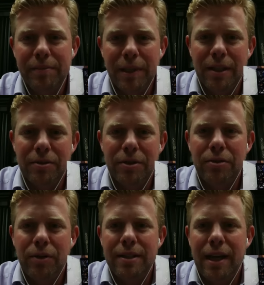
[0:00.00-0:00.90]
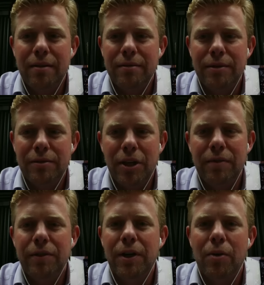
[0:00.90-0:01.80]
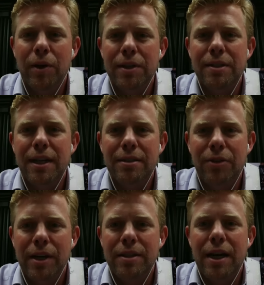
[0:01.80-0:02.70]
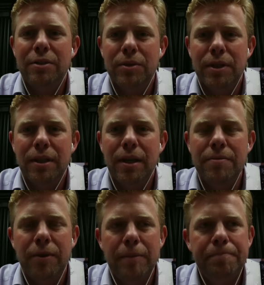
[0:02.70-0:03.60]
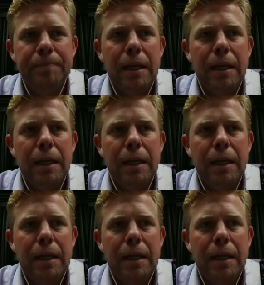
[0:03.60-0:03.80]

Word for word: because I was stressed out trying to figure out where this next transaction was going to come from.